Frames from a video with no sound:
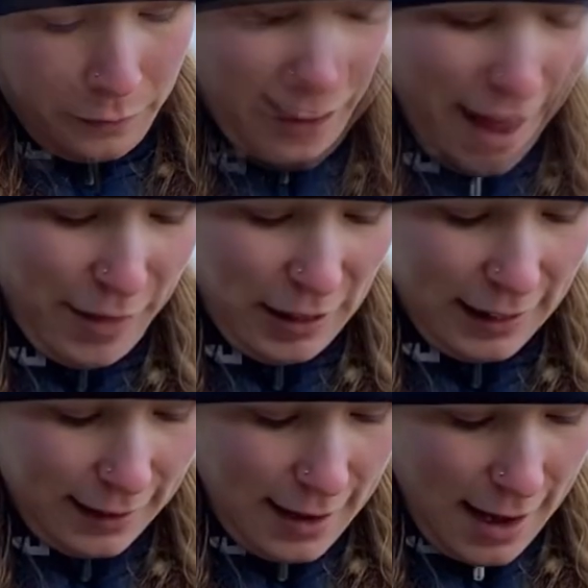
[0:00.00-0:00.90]
And then
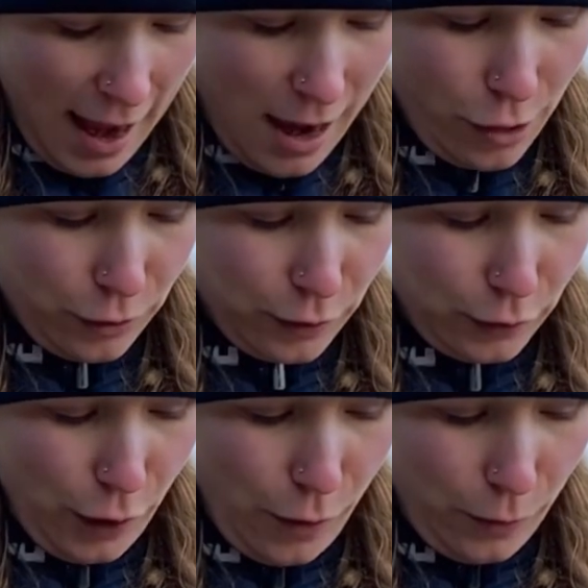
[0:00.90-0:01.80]
seeing how
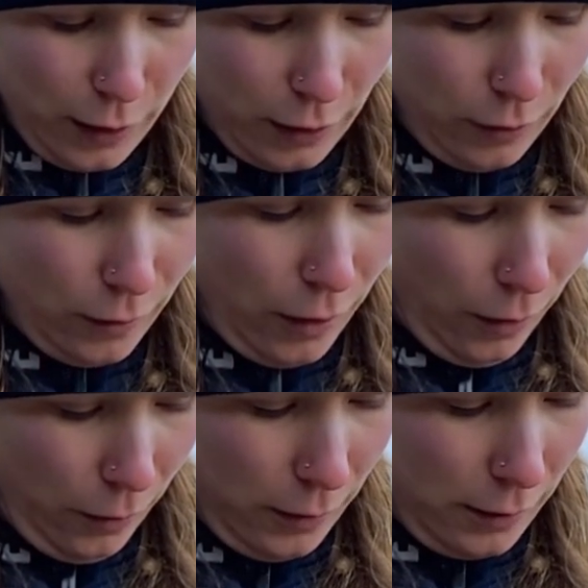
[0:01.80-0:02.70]
slow can you go.